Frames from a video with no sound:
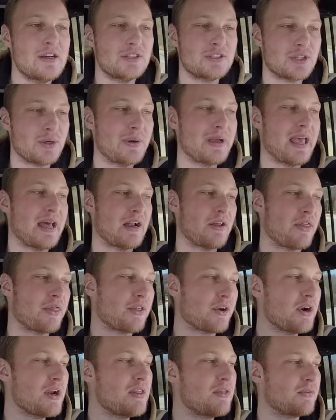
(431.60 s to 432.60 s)
So again, a
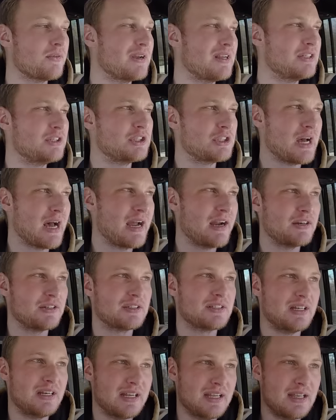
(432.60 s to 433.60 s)
33-inch tire is
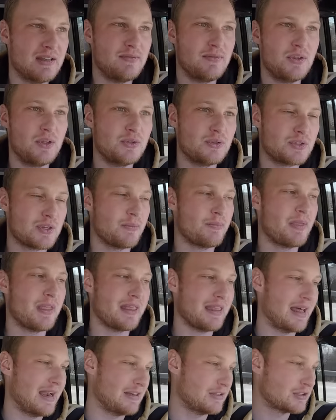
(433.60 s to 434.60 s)
gonna give you
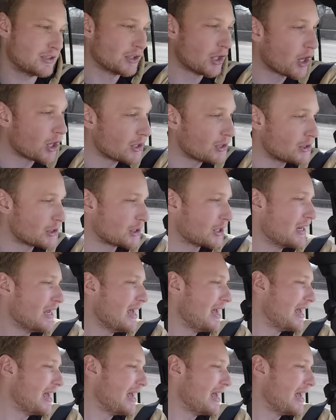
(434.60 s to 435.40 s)
something that is larger.